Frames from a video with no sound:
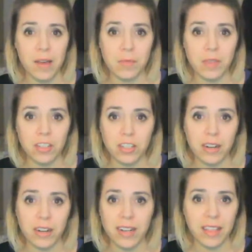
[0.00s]

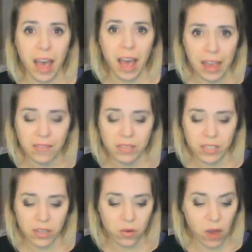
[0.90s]
sharing it live.
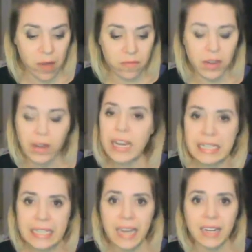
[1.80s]
So I'm very
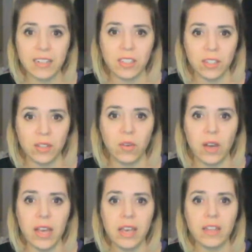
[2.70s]
excited to
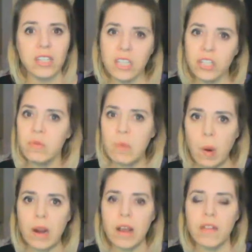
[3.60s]
teach you
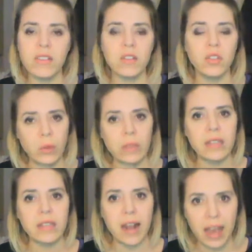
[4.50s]
more of the tools
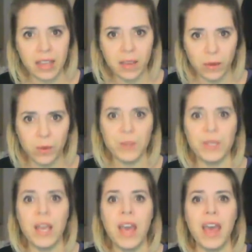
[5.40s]
that I use
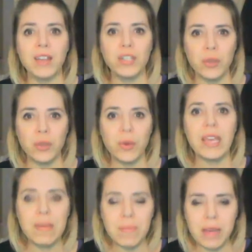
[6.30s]
to
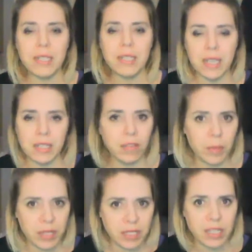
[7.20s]
keep my successful
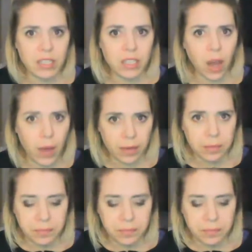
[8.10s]
business going.